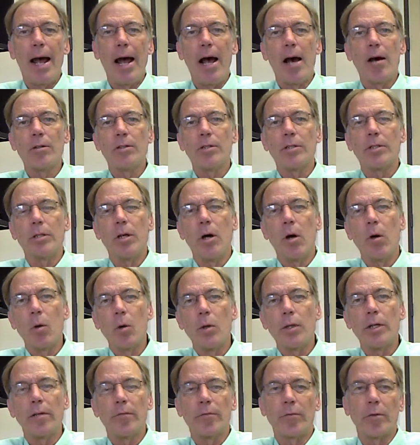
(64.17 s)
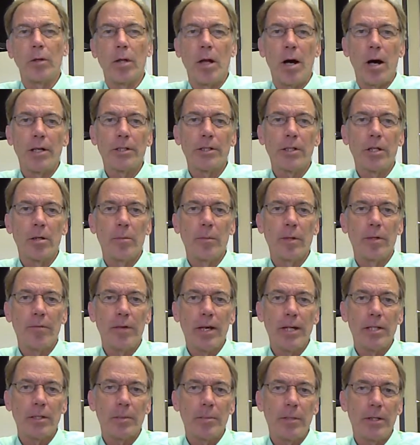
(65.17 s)
a house and hold it for long-term
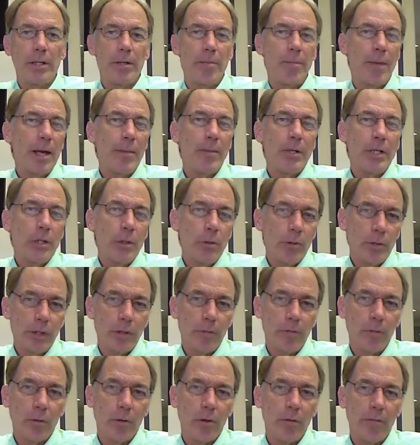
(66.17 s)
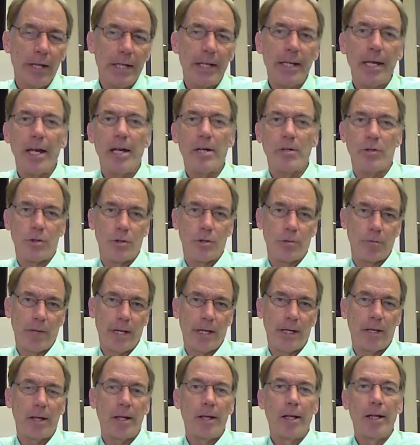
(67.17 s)
investment and maybe use it for a vacation
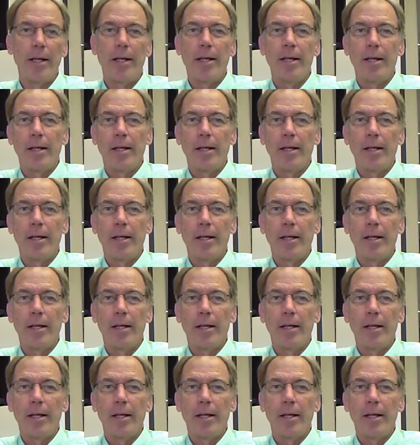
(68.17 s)
rental?